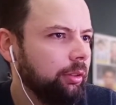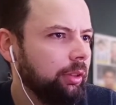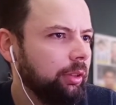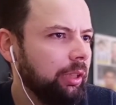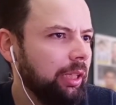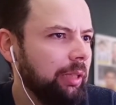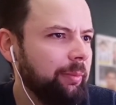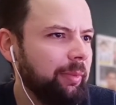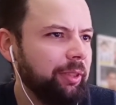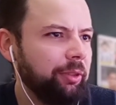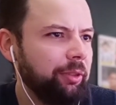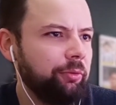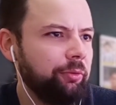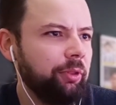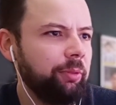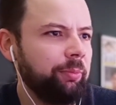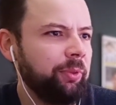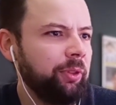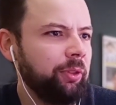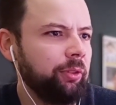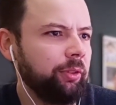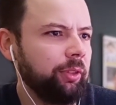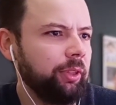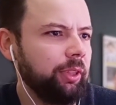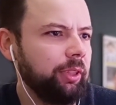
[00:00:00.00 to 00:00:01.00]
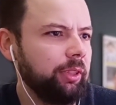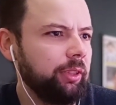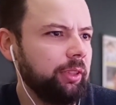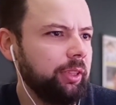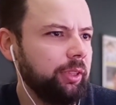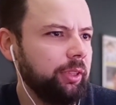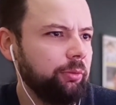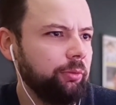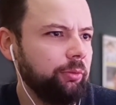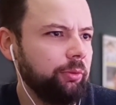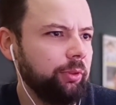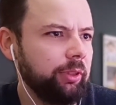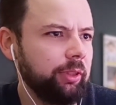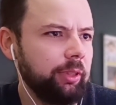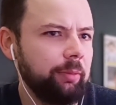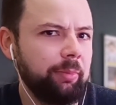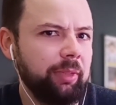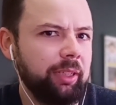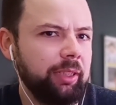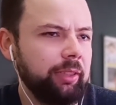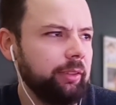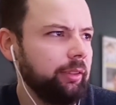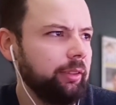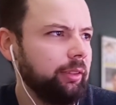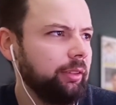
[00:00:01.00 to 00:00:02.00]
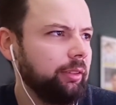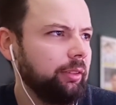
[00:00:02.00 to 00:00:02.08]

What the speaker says: Am I tripping on this? This looks amazing.